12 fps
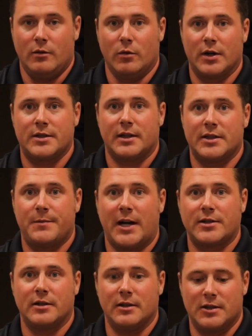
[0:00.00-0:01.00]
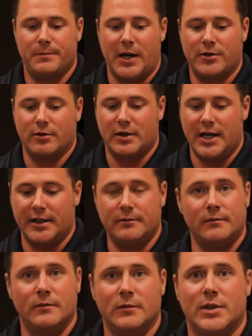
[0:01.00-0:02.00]
Works in a special
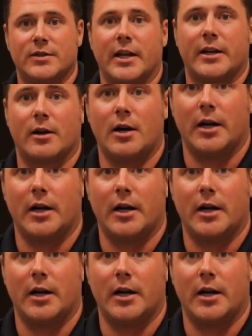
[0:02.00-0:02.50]
gun, just like a